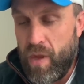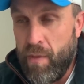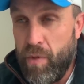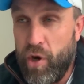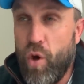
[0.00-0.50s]

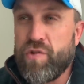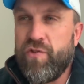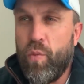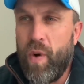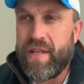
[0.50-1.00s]
My notes
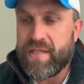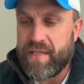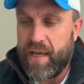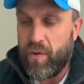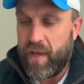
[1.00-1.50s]
from
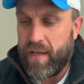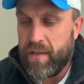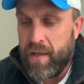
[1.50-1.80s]
Wednesday, okay?